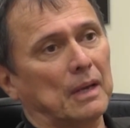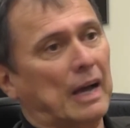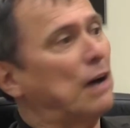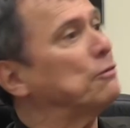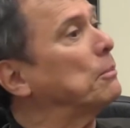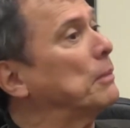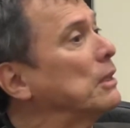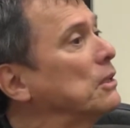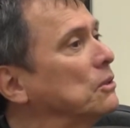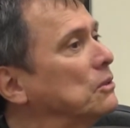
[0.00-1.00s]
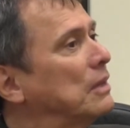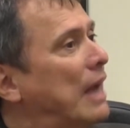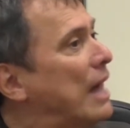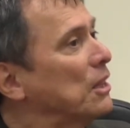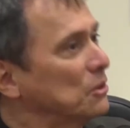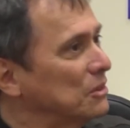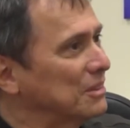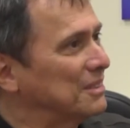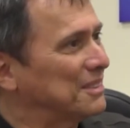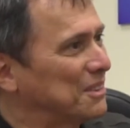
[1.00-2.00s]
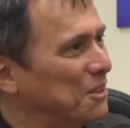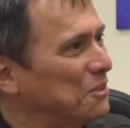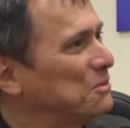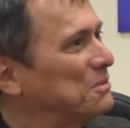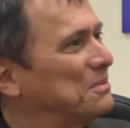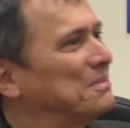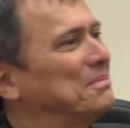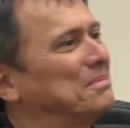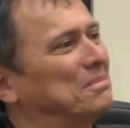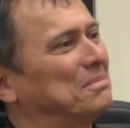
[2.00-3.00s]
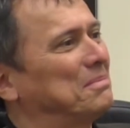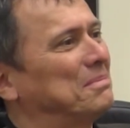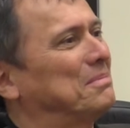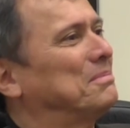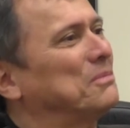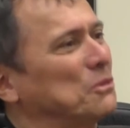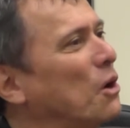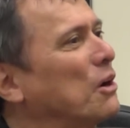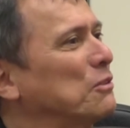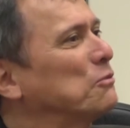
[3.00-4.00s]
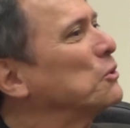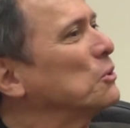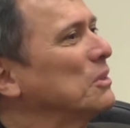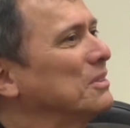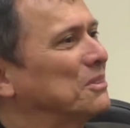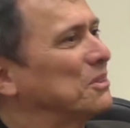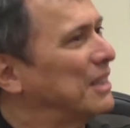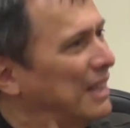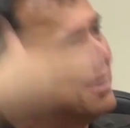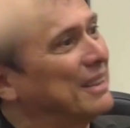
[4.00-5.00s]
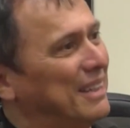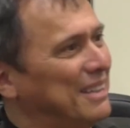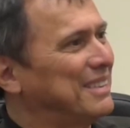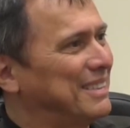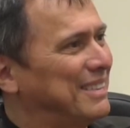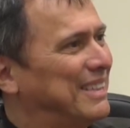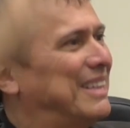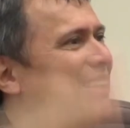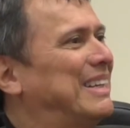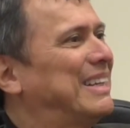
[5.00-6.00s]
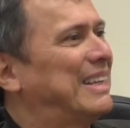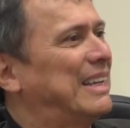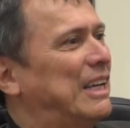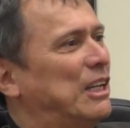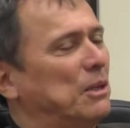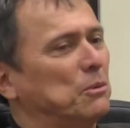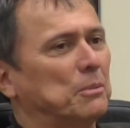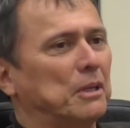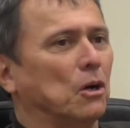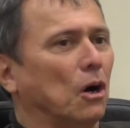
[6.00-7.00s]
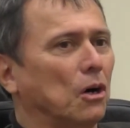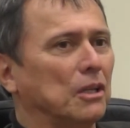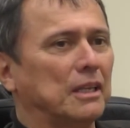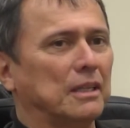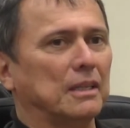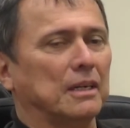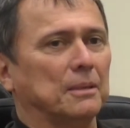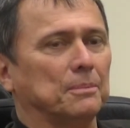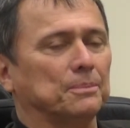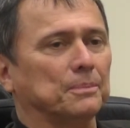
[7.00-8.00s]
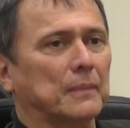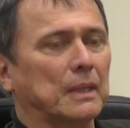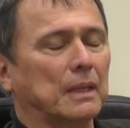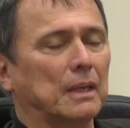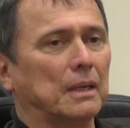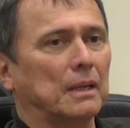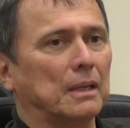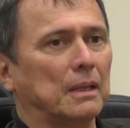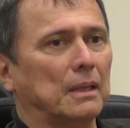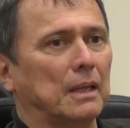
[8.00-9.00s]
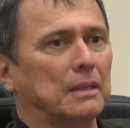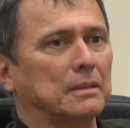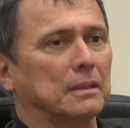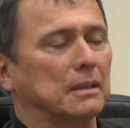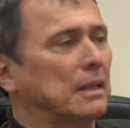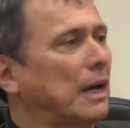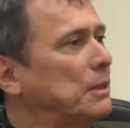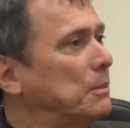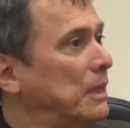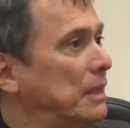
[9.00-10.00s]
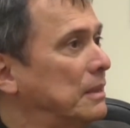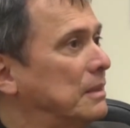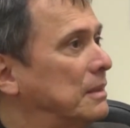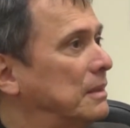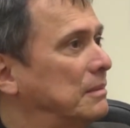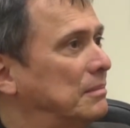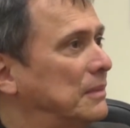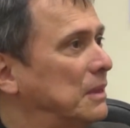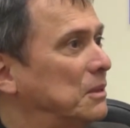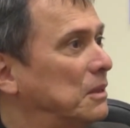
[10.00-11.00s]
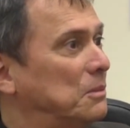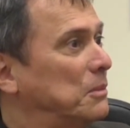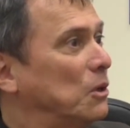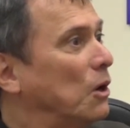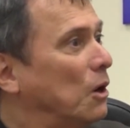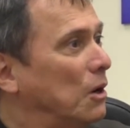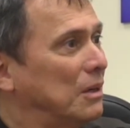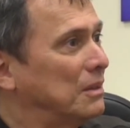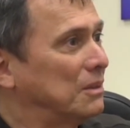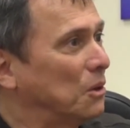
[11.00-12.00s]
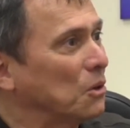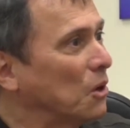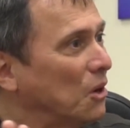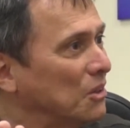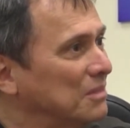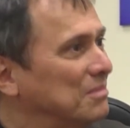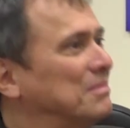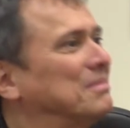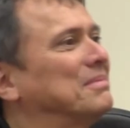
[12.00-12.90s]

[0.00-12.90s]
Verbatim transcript: half a million gallons of rocket fuel to get there. And it would be gone in um, less than nine minutes. It, would be all, all gone.